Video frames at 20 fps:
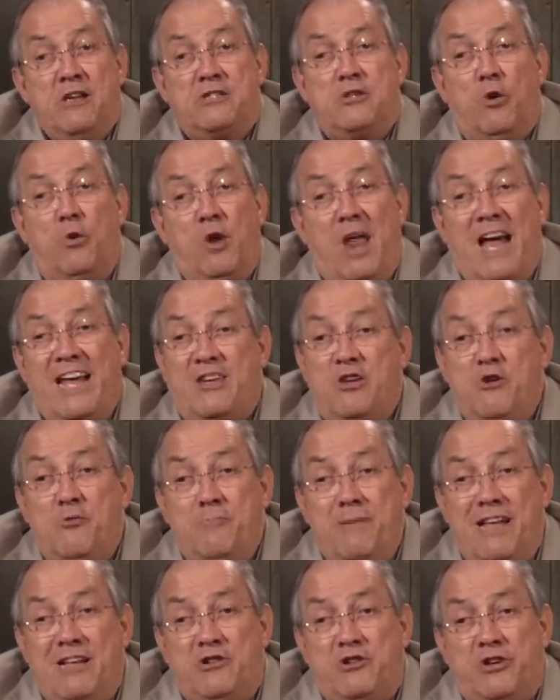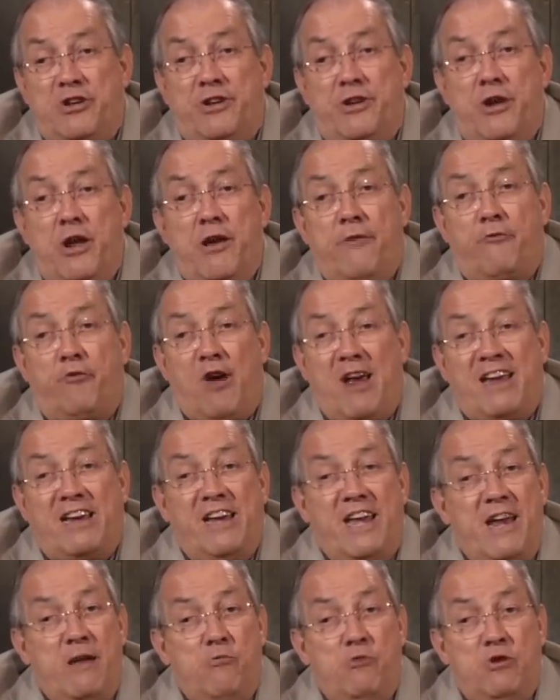So like you mentioned,
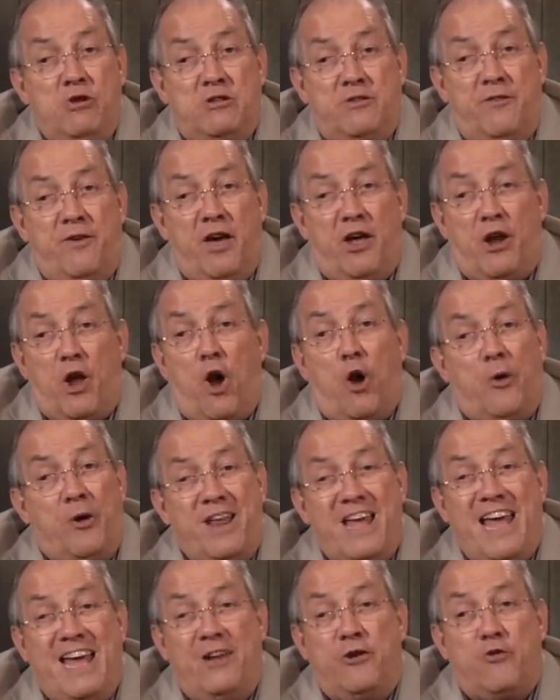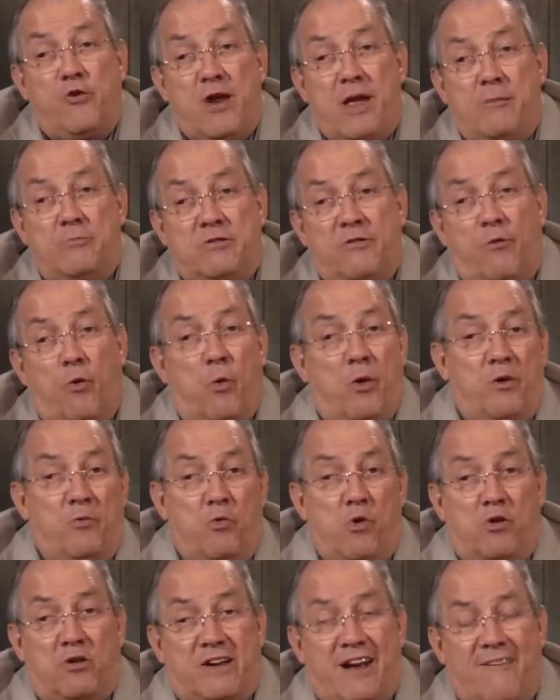Franklin D. Roosevelt already had dreams of a
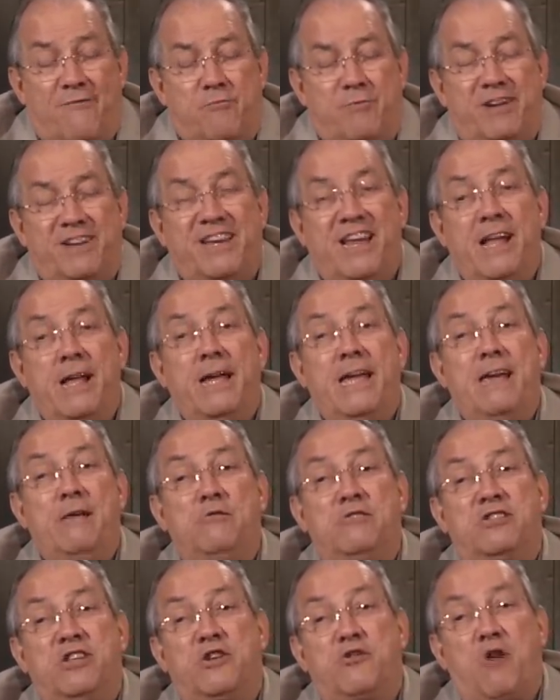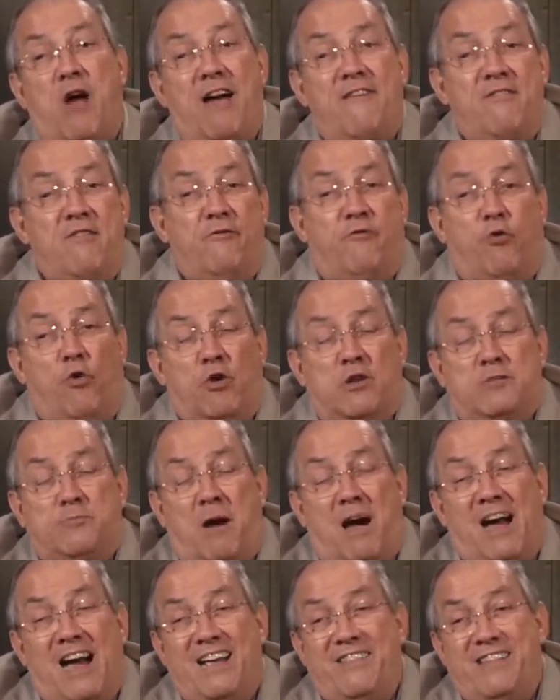one-world government. He was the driving force
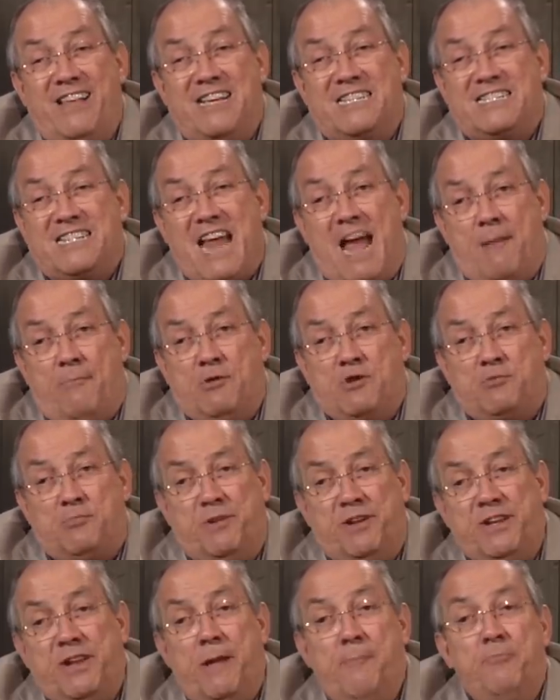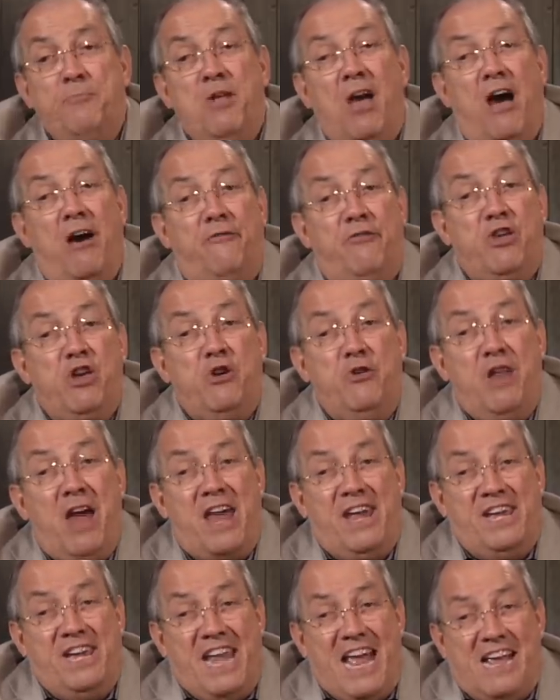behind the establishment of the
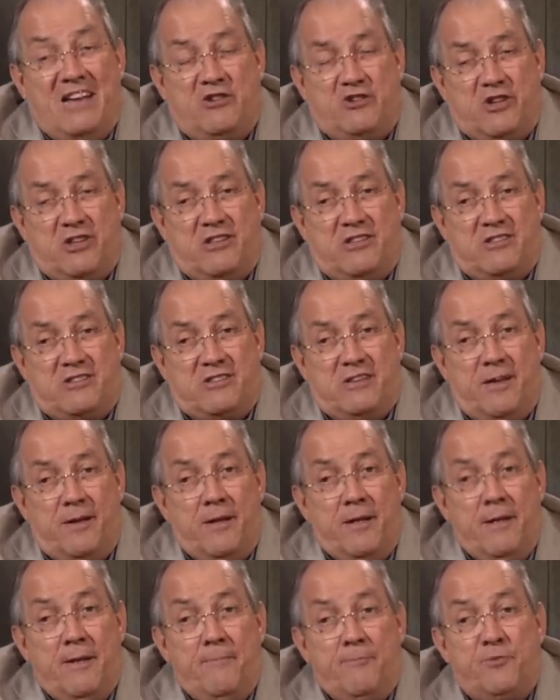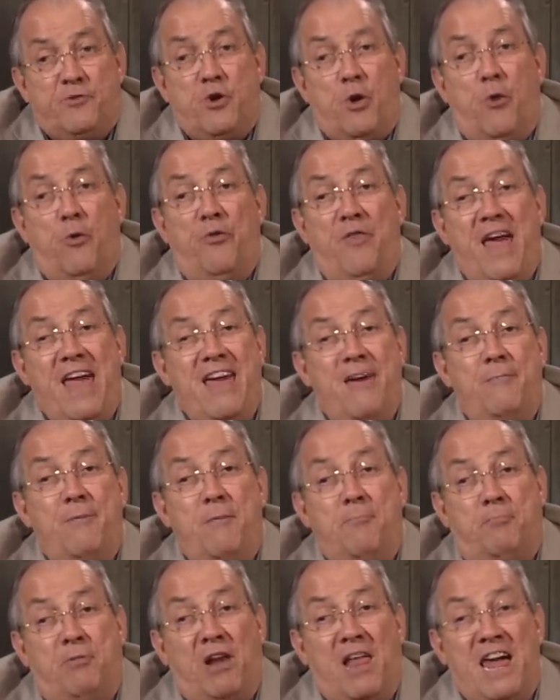United Nations. So they have
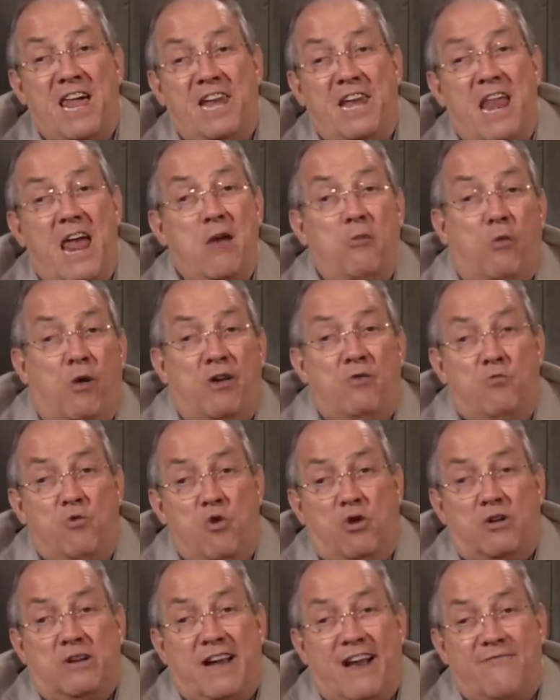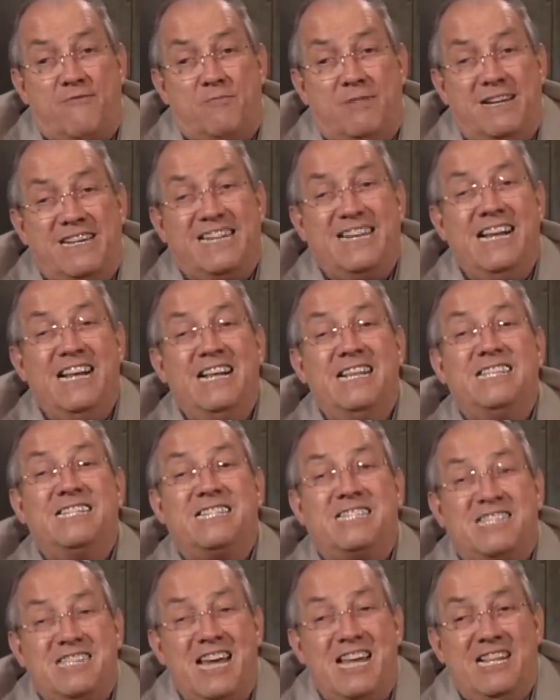been planning a one-world government
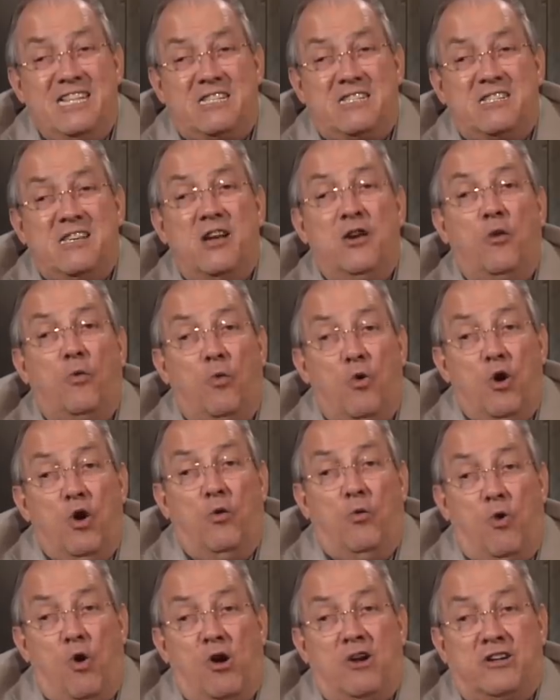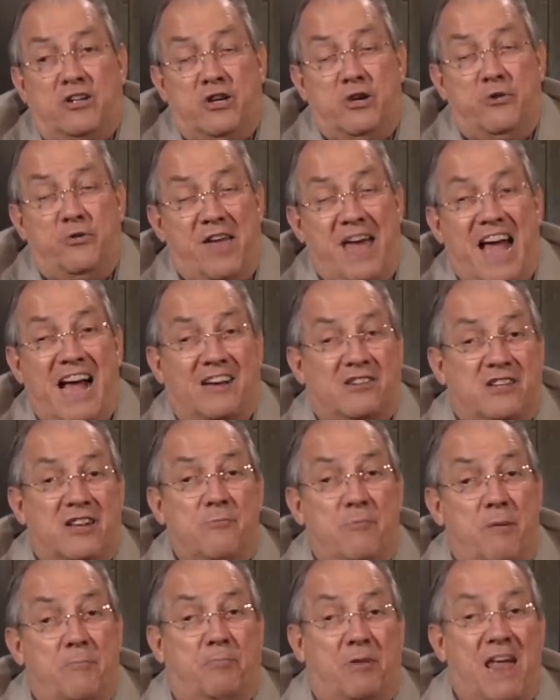since World War II. They
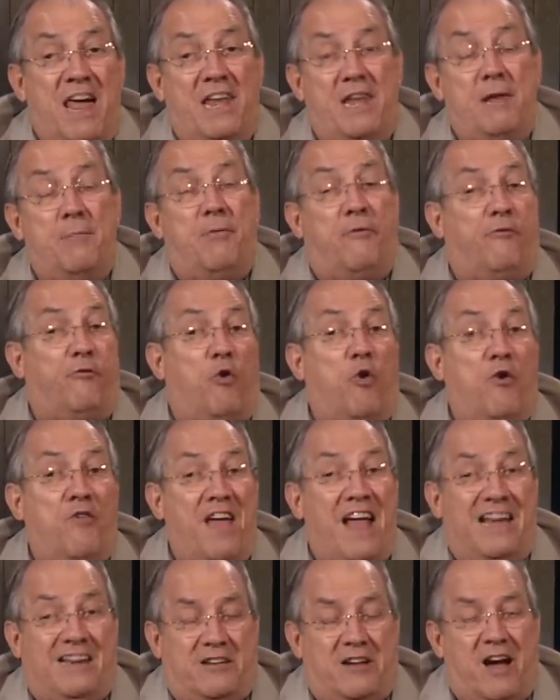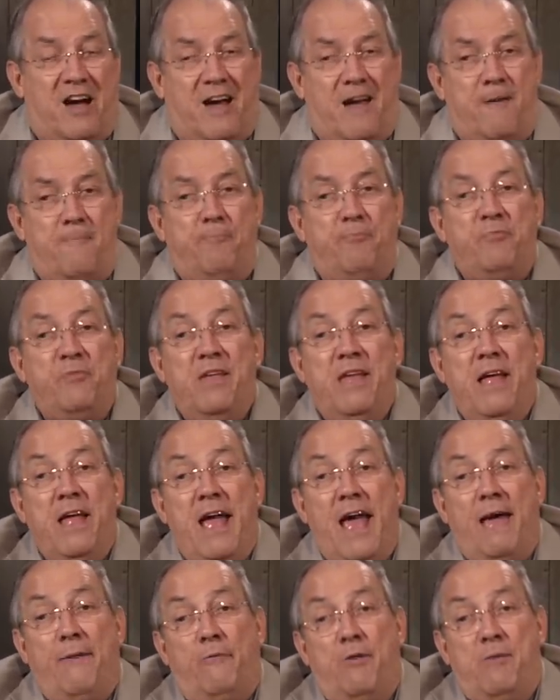actually been planning it before that time,
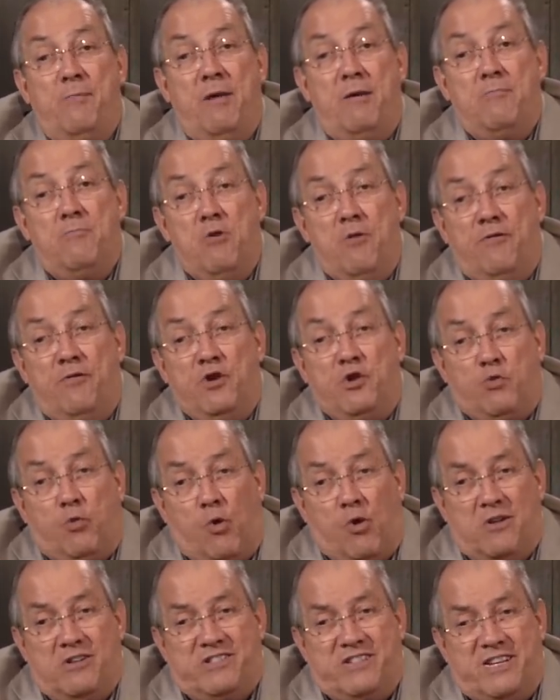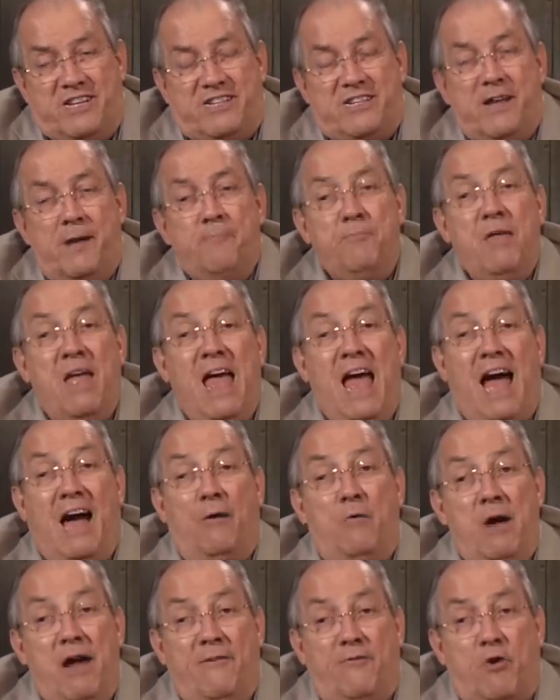and we've been moving towards it.
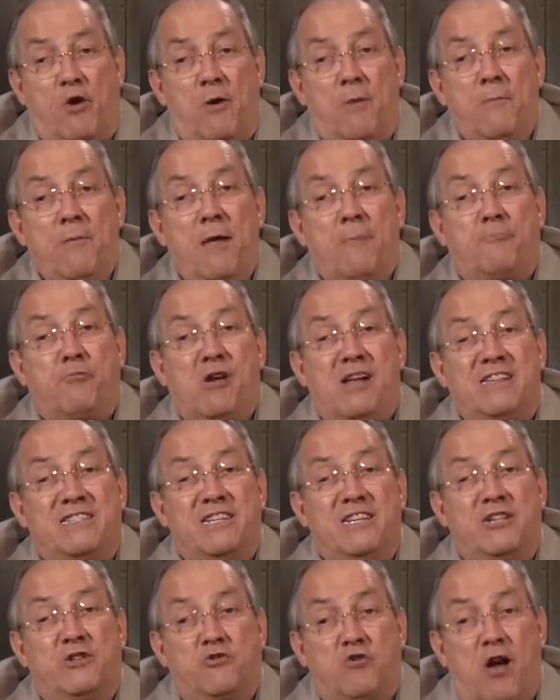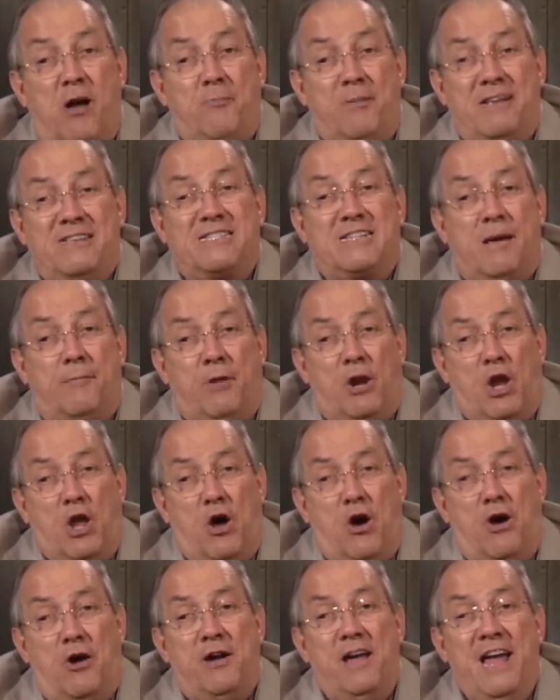However, President Trump has come
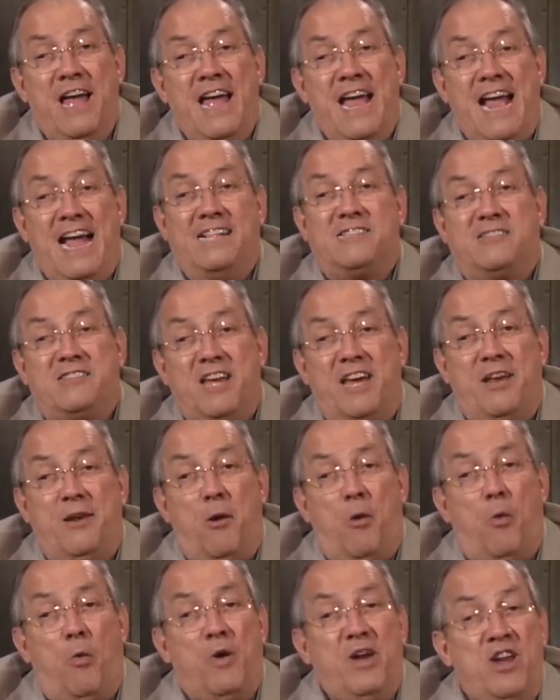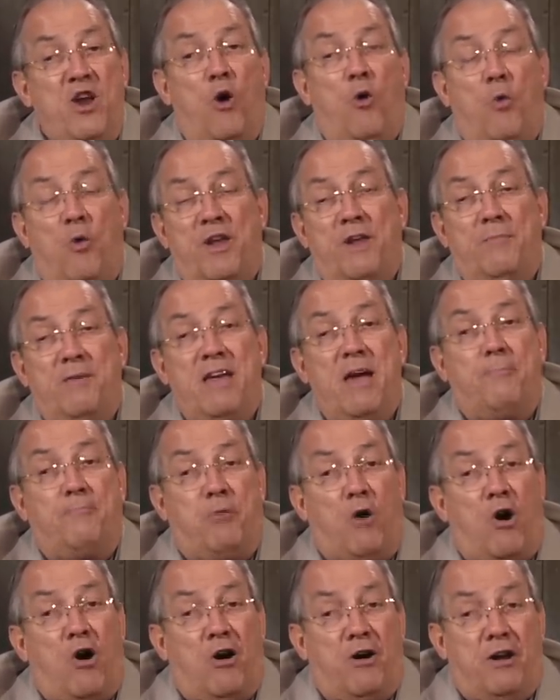along and said, we don't want to be a
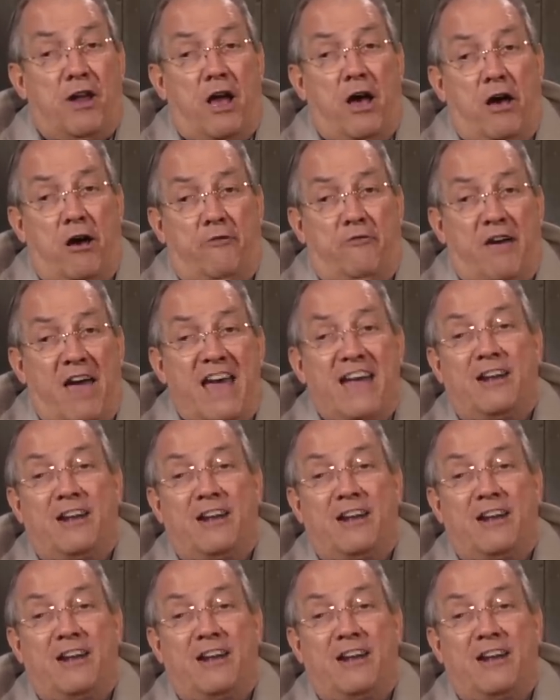part of